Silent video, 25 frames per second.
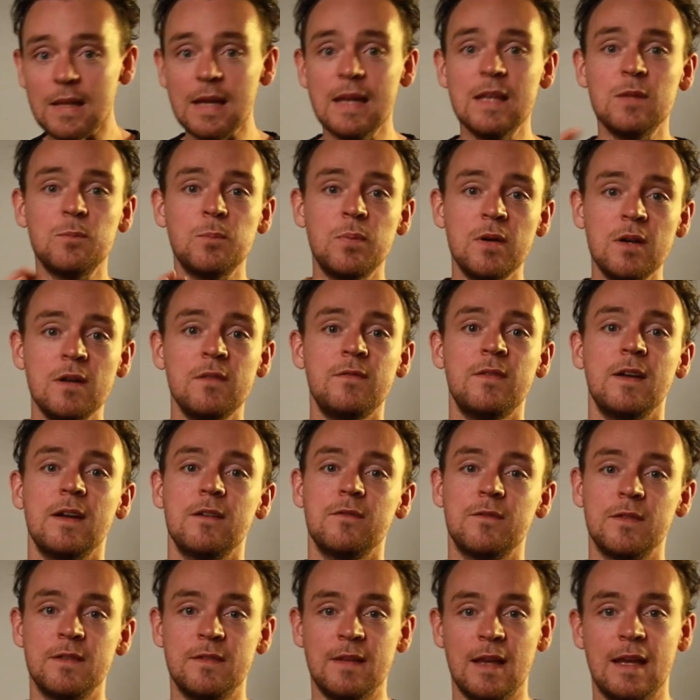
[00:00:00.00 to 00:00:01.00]
It's
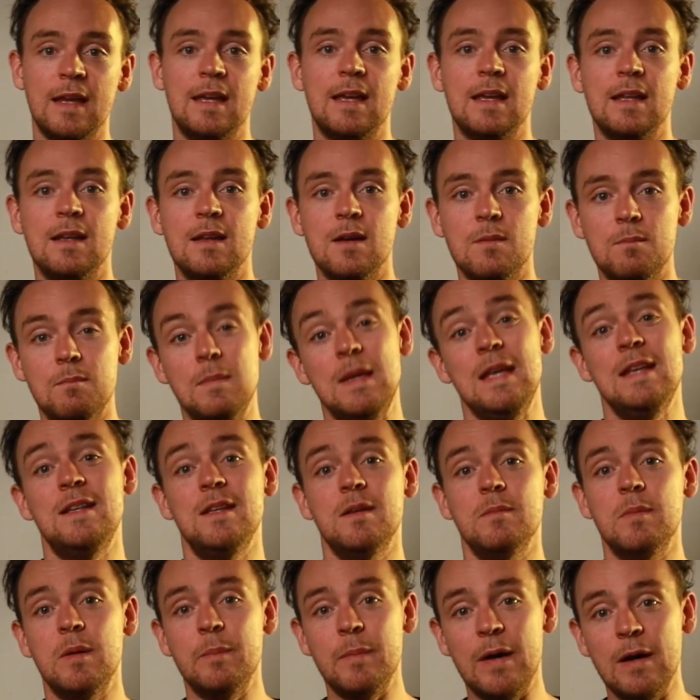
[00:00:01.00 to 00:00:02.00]
perfect for taking a
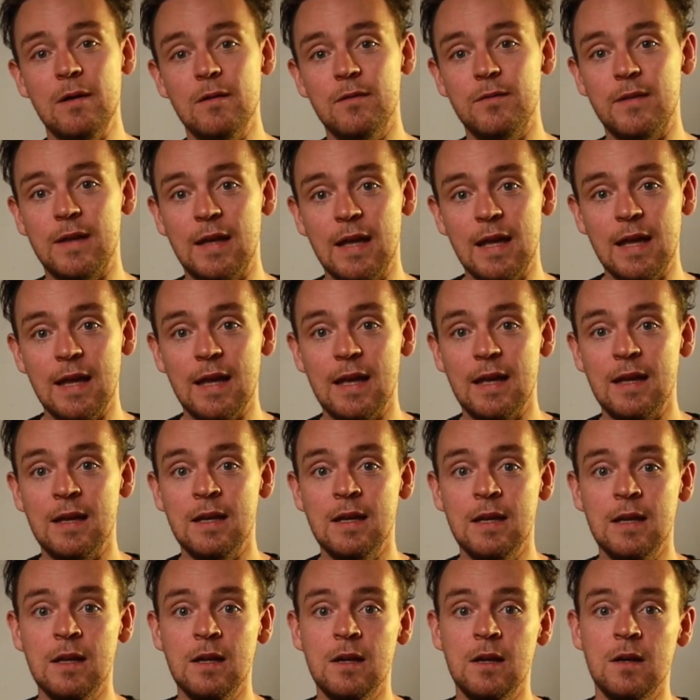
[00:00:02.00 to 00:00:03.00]
medium amount of gear
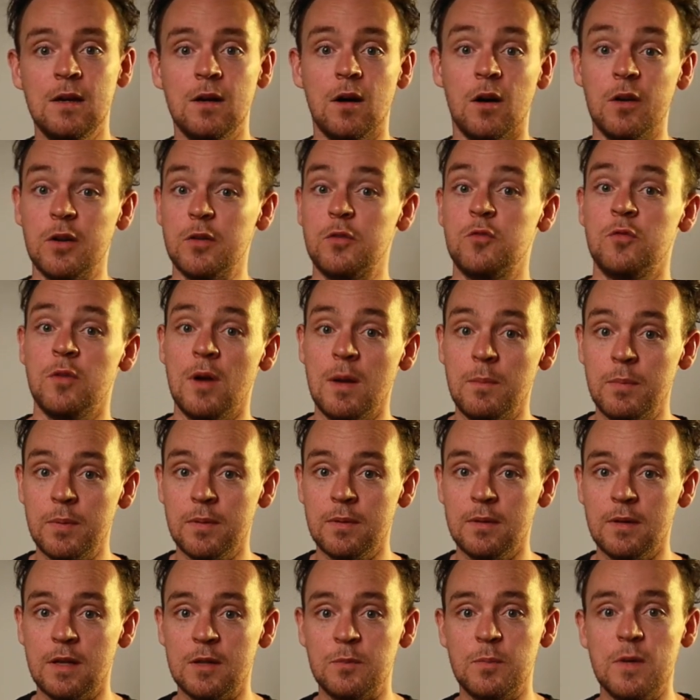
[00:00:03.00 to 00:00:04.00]
on a trip,
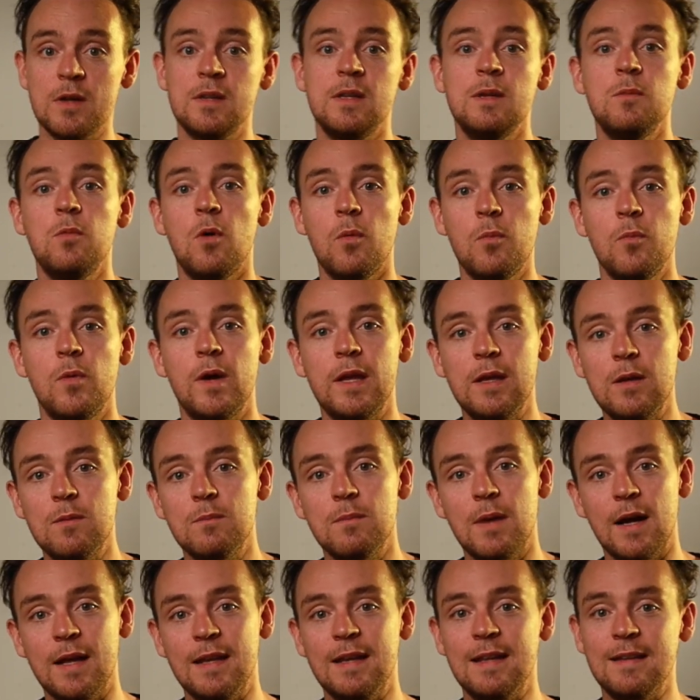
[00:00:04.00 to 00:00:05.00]
especially one where you
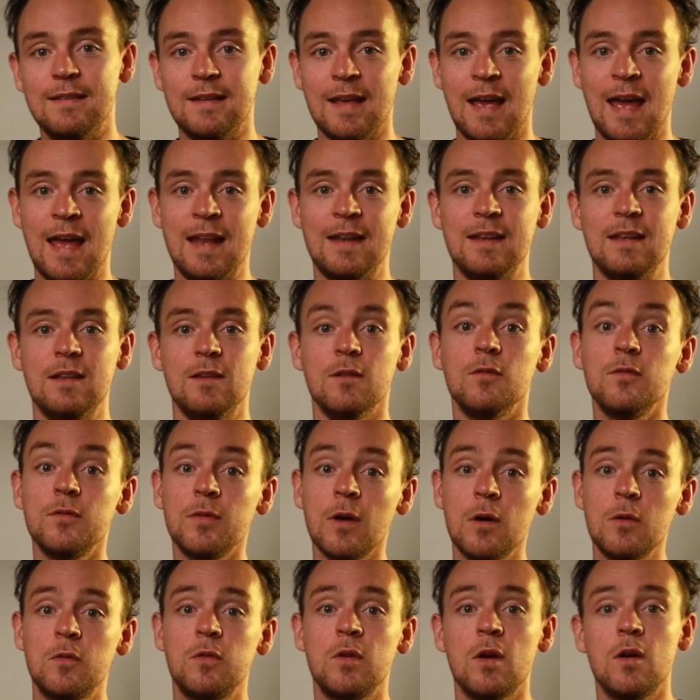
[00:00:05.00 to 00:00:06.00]
might need to edit your
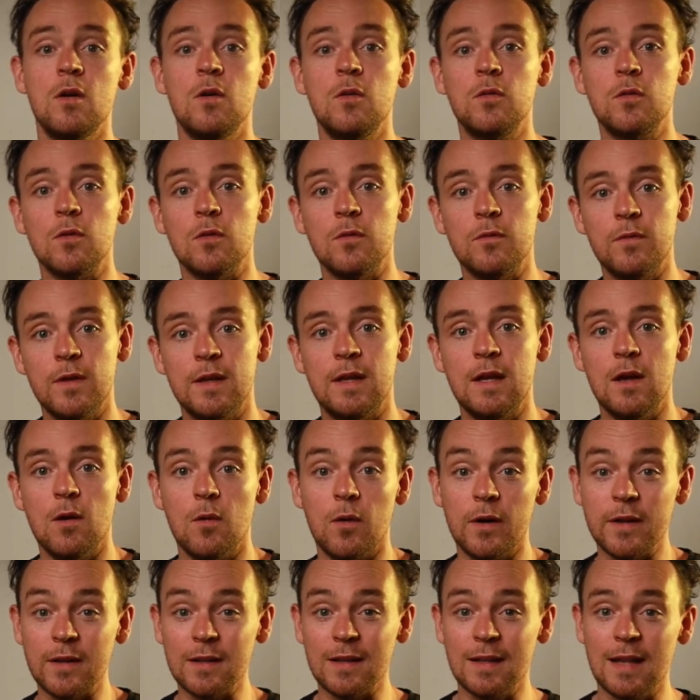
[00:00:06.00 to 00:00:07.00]
photos or
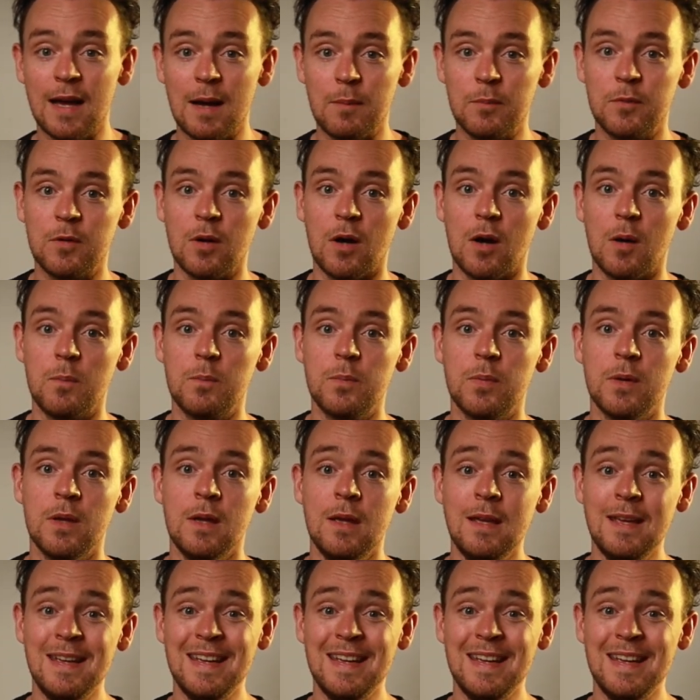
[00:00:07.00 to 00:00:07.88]
video on your laptop.